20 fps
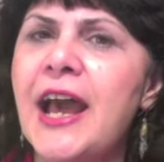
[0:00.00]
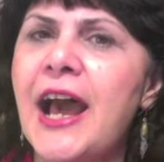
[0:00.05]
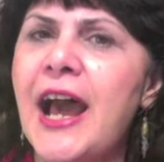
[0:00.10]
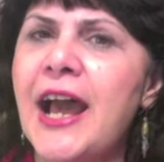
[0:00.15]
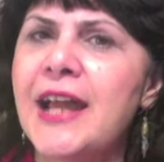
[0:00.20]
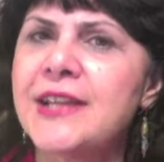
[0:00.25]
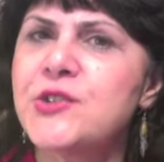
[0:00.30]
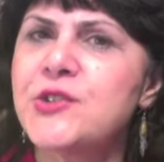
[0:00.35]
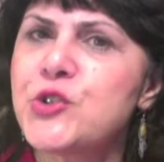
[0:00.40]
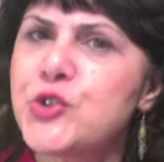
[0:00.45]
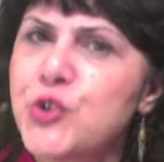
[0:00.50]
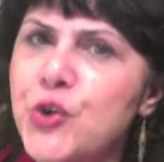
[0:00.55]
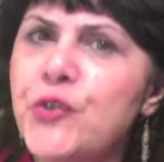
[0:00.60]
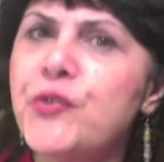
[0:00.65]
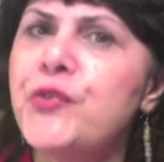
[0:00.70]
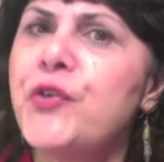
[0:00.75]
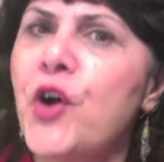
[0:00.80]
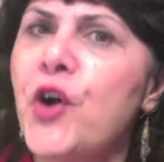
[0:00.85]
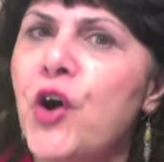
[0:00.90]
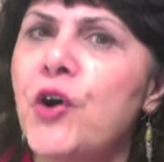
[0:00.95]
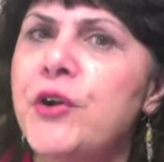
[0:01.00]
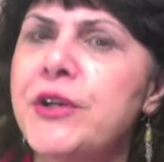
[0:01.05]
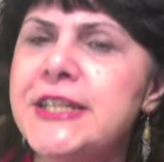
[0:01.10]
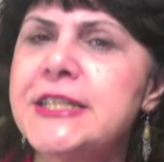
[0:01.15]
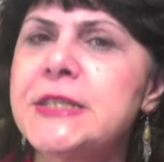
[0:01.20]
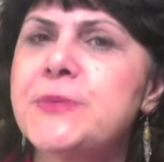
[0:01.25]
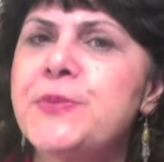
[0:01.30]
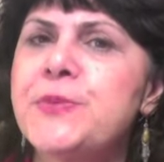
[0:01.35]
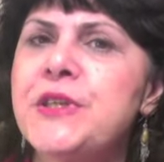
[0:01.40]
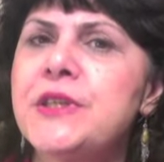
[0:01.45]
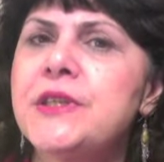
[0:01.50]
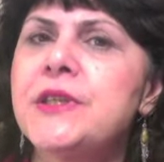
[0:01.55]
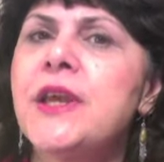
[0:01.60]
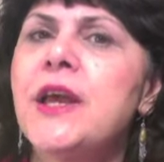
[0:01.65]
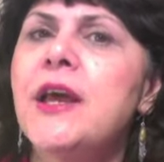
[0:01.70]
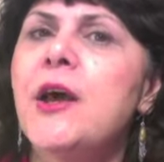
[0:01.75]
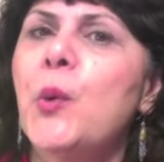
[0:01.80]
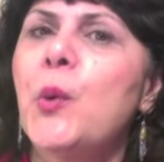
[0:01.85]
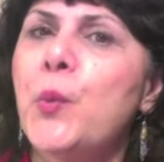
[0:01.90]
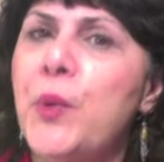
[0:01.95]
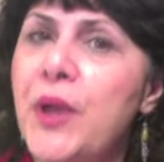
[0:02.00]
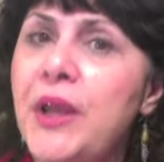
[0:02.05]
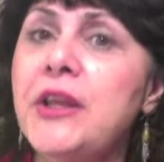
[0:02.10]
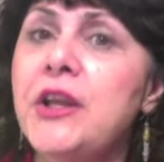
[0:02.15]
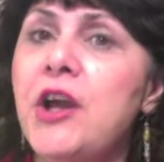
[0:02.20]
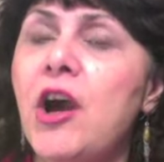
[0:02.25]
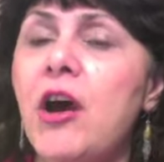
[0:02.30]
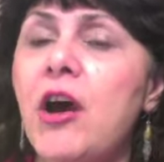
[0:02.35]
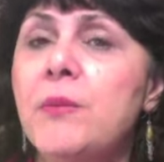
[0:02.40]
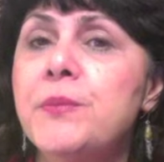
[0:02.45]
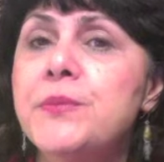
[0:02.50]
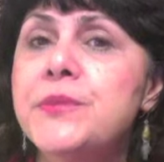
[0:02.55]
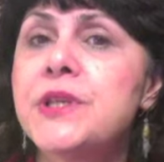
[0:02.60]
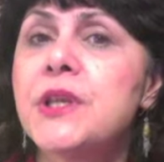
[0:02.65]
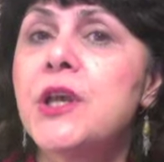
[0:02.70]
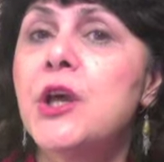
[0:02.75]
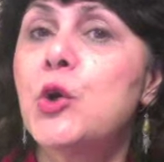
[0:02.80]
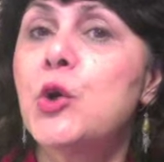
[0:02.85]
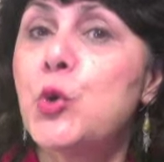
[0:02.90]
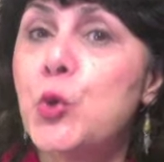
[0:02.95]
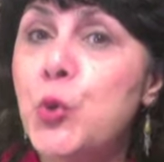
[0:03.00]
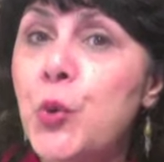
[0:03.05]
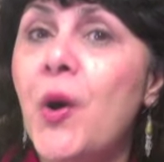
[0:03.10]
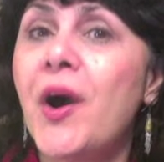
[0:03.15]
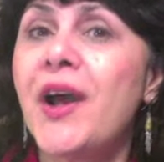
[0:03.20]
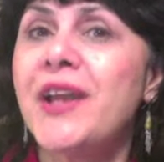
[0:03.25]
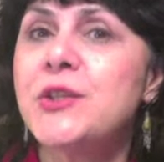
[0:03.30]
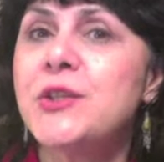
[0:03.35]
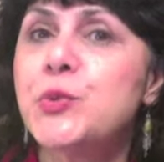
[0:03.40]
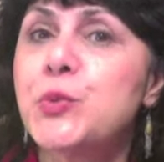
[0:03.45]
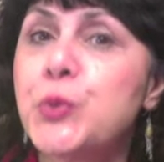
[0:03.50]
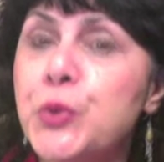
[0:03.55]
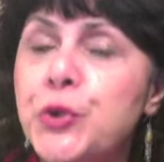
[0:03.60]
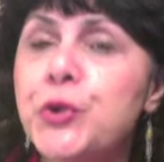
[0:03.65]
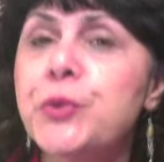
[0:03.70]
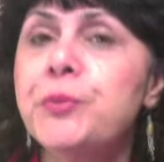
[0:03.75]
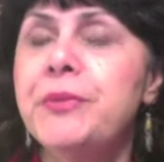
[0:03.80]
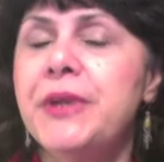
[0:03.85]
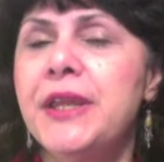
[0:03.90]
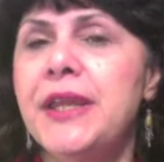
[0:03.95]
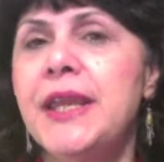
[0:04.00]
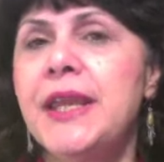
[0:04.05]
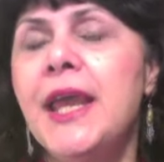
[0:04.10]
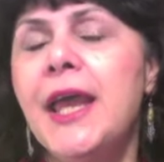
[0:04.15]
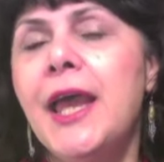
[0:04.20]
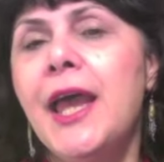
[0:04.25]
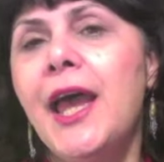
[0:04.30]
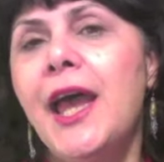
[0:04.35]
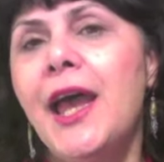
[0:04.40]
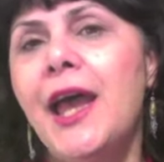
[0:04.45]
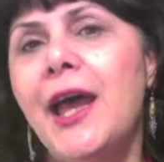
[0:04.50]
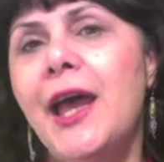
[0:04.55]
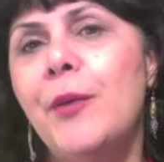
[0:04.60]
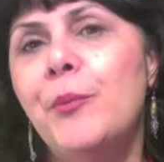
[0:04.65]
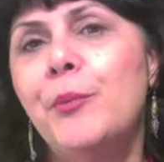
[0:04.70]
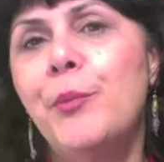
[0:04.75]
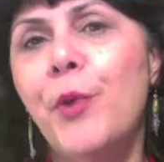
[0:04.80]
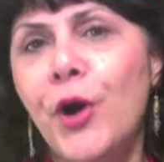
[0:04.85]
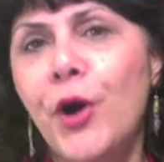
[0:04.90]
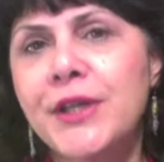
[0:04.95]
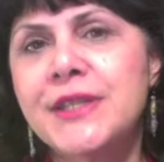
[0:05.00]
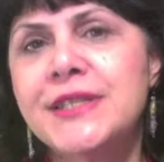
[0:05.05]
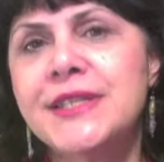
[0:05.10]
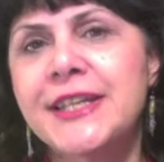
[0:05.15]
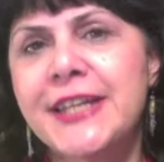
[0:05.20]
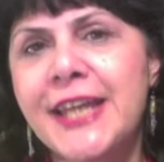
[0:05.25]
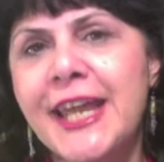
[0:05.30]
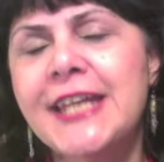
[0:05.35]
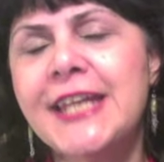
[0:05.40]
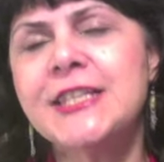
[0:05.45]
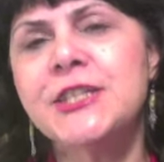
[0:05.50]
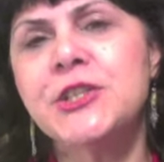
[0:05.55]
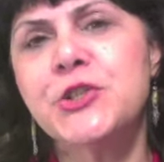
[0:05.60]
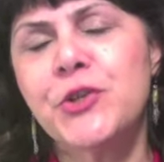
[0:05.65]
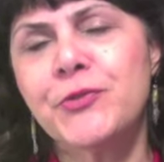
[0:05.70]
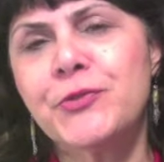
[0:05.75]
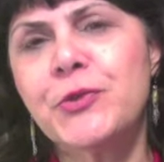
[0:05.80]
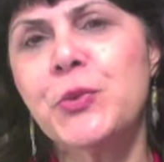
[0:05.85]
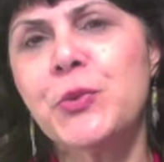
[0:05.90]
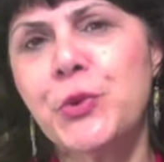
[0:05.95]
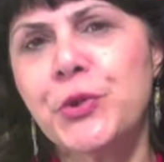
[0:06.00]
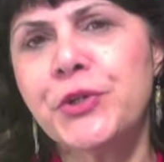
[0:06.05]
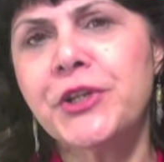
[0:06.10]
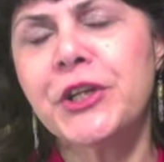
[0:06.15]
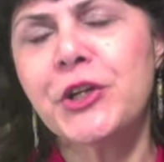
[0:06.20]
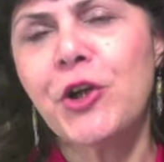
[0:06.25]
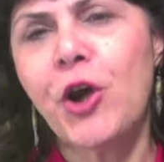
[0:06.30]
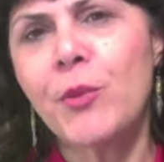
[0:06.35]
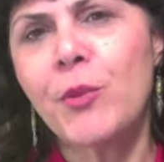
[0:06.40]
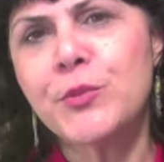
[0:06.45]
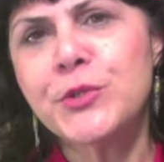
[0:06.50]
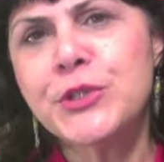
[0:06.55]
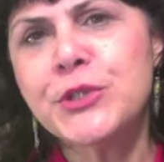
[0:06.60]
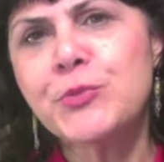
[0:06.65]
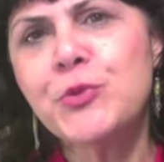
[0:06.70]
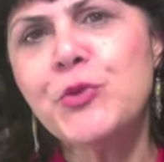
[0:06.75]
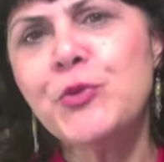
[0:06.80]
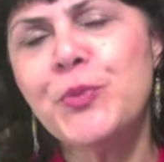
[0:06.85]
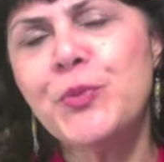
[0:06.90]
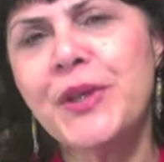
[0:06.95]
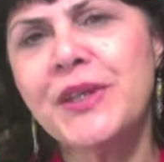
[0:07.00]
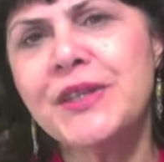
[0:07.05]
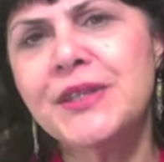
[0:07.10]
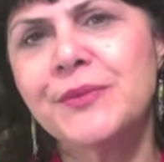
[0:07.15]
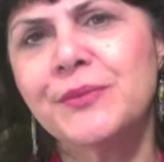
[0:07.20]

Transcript: and so far is been welcomed quite warmly uh, by the cadres of the worker communist movement.